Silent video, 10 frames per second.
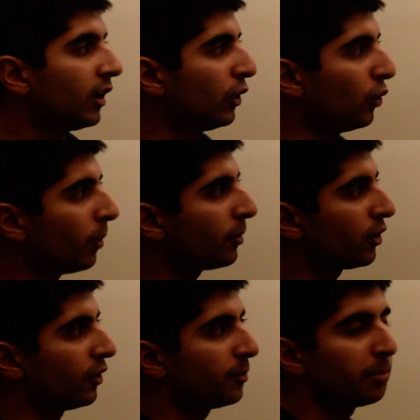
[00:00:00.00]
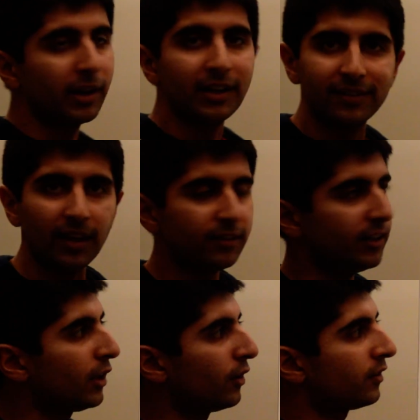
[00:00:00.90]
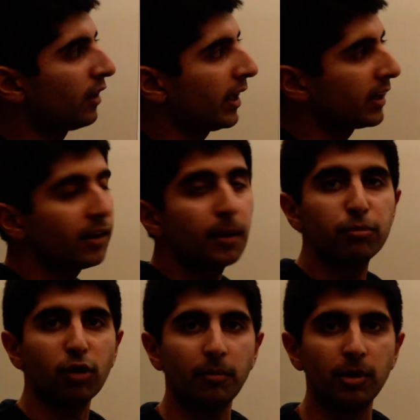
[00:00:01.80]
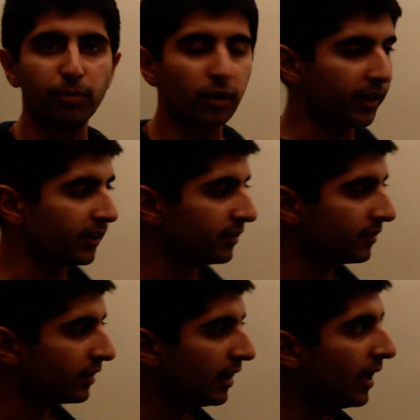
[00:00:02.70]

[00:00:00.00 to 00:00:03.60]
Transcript: normal goods but necessity goods like primary products.